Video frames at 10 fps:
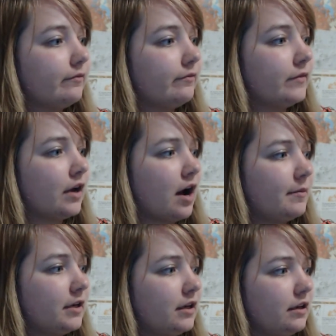
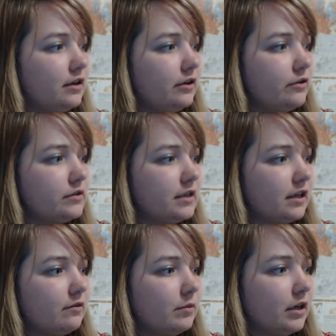Nami used to
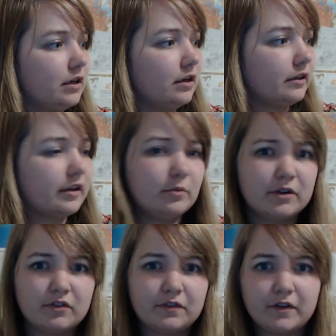give me a little bit
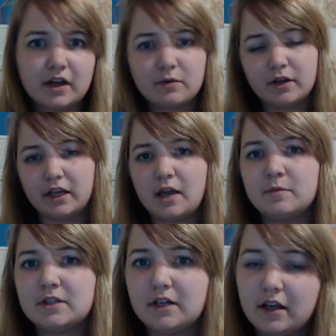of a fight when it came
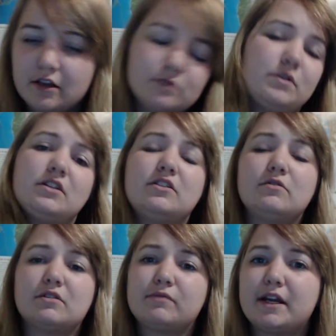to nails. We just
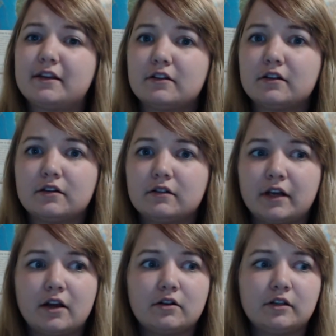use a regular
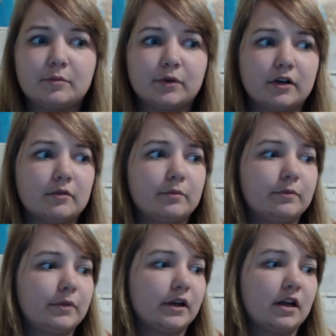nail clipper,
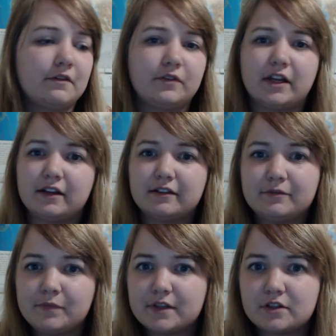but enough like
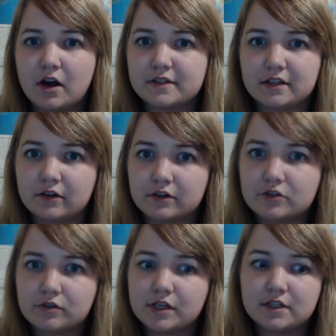tossing her
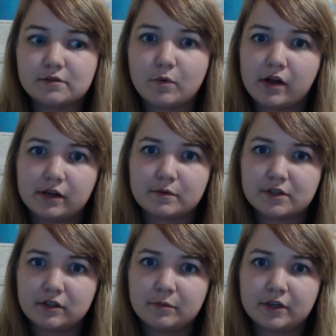treats while I was
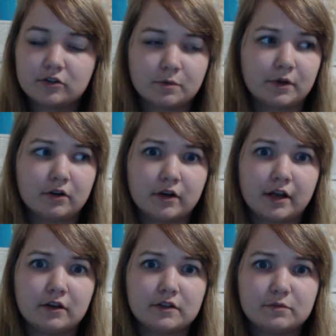tripping her
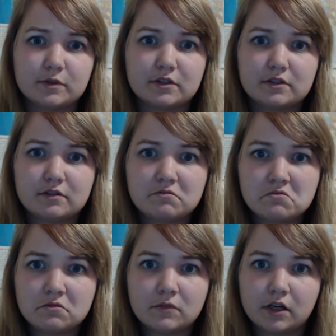nails was
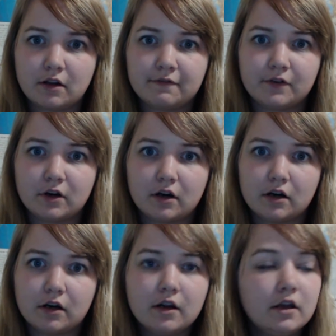enough for
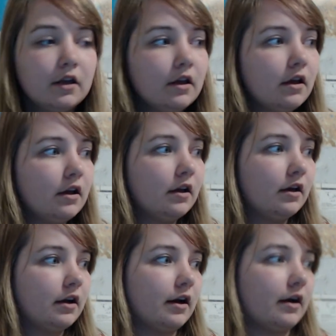her.
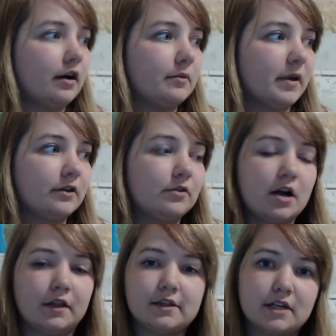And
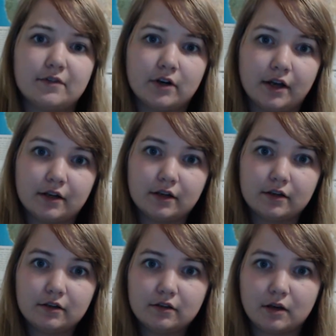Cucullin's never had
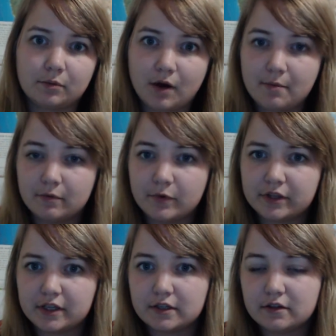a problem with
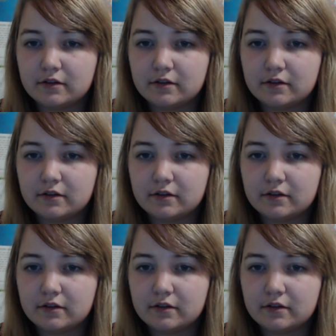it.